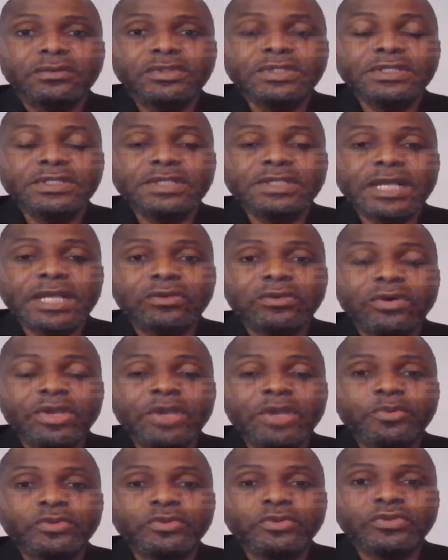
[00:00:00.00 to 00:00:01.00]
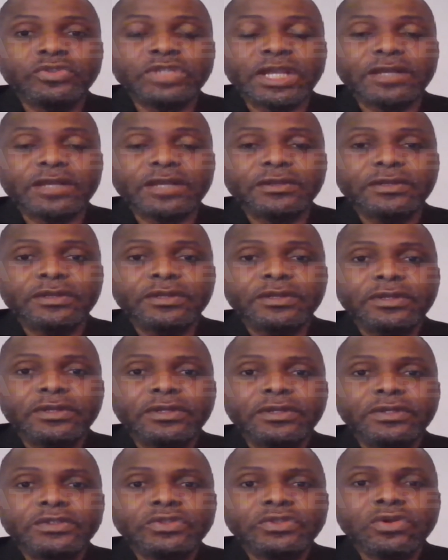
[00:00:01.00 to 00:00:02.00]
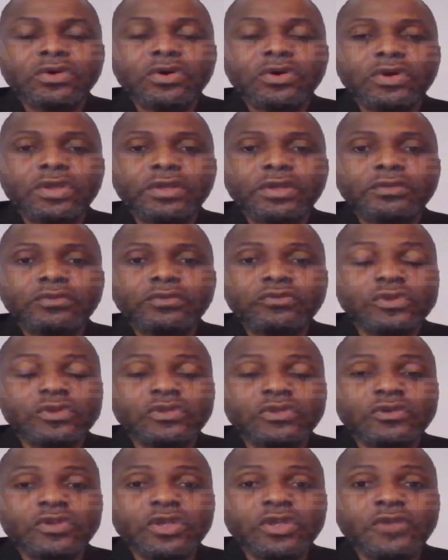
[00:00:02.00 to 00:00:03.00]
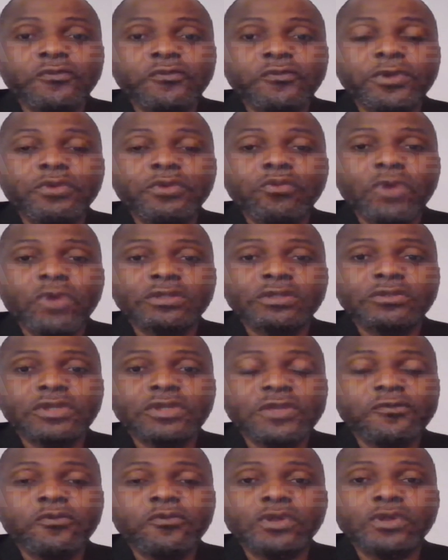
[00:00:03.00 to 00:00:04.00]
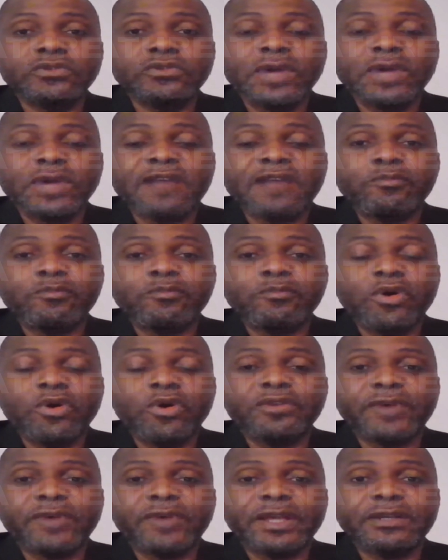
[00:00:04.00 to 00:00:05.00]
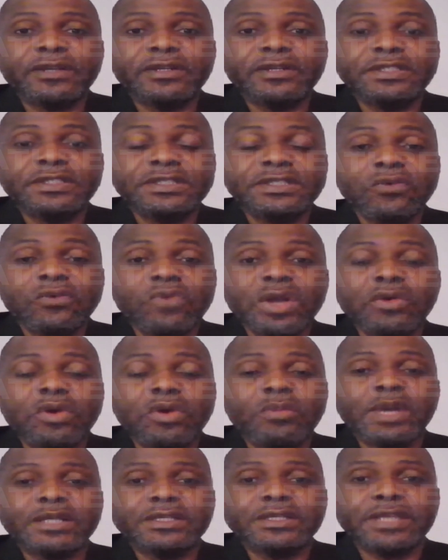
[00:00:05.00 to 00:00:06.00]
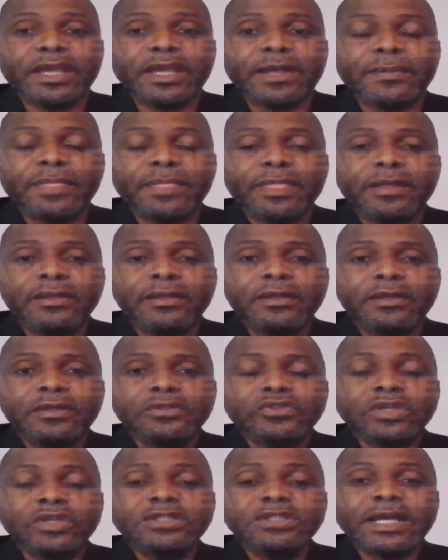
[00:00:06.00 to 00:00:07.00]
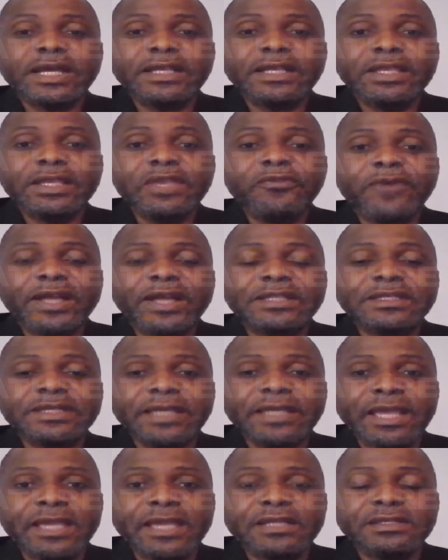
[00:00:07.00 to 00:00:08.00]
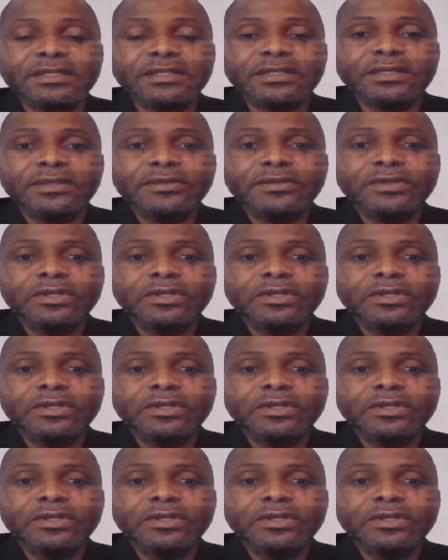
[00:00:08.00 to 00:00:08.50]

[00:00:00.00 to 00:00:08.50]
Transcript: which is an oil producer. So if we want to have more refineries, it's a welcome idea. So that if at the end,